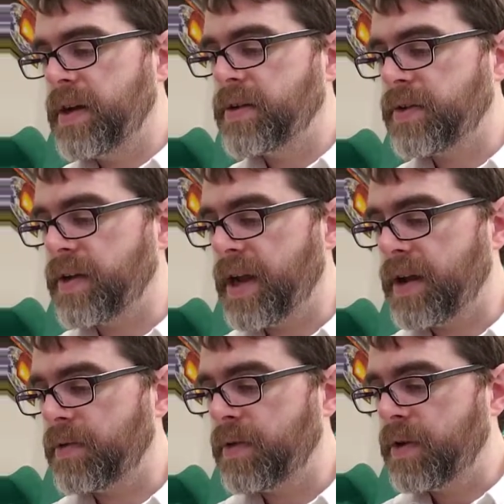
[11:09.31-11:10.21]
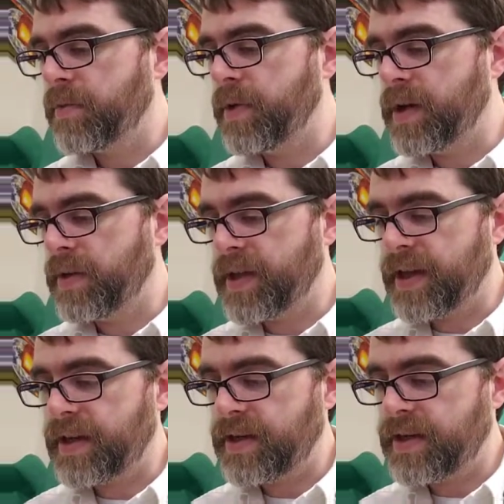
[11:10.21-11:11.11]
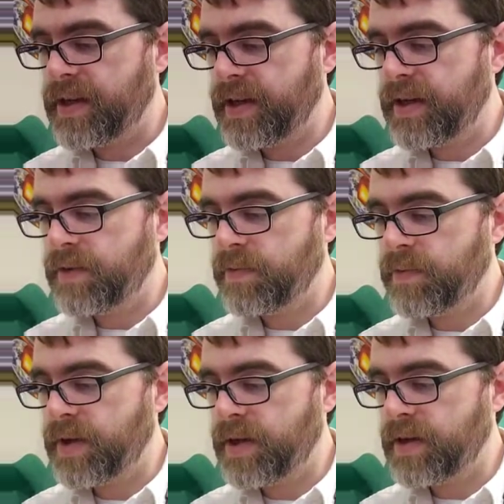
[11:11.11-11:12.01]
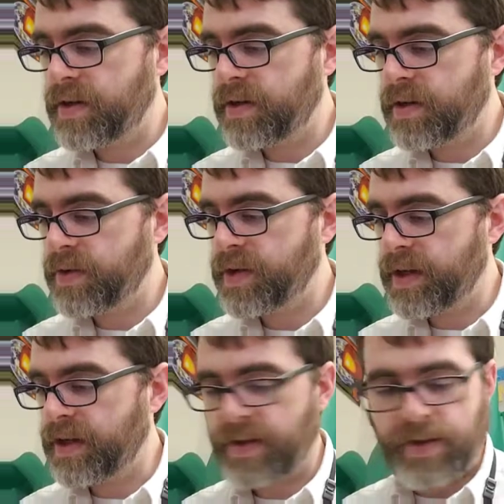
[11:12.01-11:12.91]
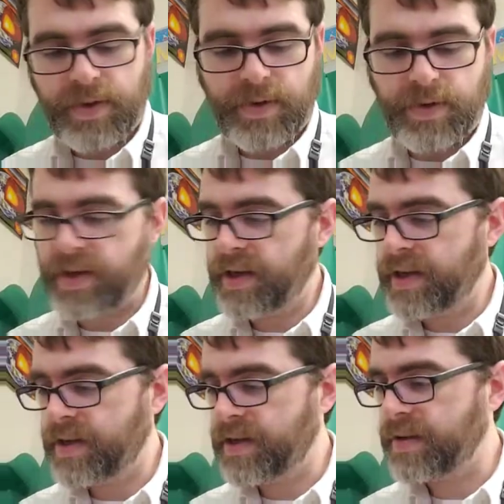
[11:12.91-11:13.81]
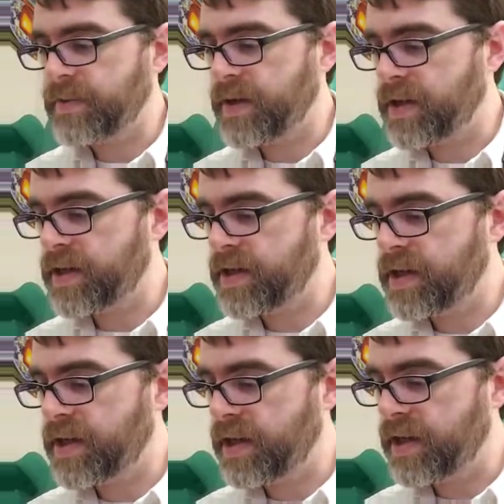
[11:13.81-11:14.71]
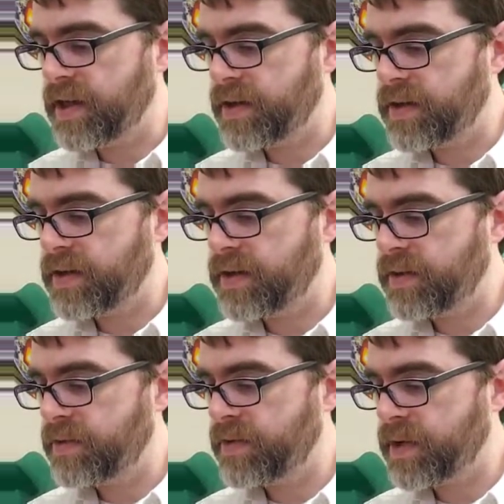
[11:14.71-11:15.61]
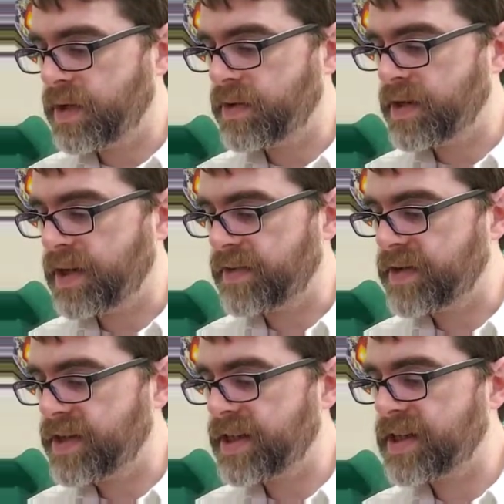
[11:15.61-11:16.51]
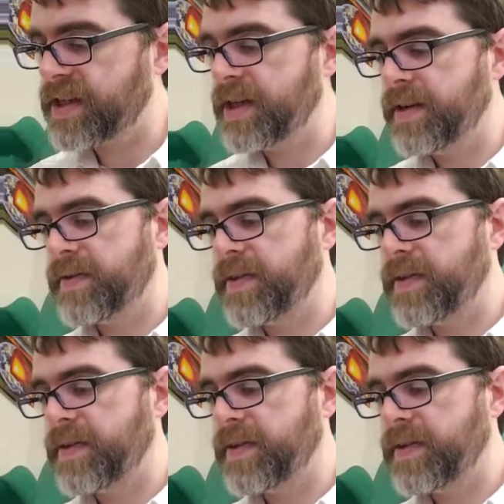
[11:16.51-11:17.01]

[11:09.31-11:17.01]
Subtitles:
so now we know that t1 cosine 30 is equal to t2 cosine of 60,